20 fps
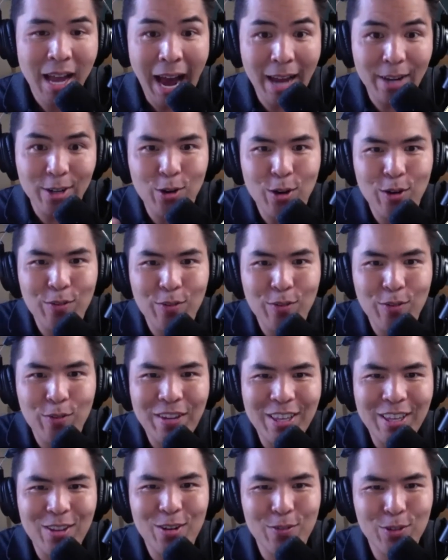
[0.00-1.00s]
I don't know if
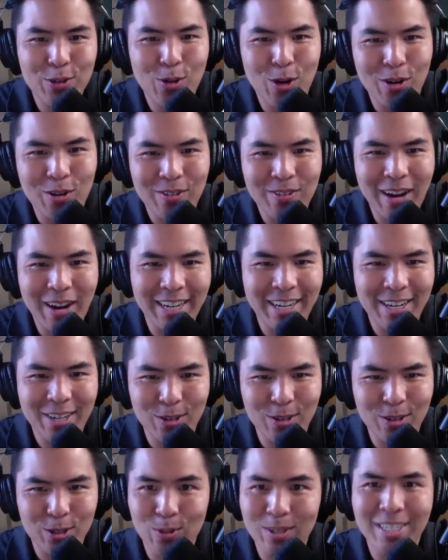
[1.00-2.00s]
either of you are
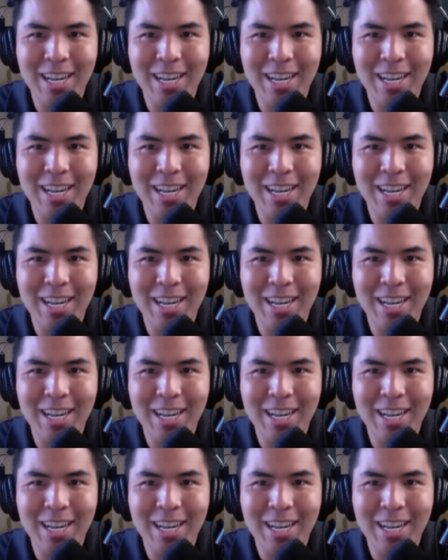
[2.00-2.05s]
identical twins.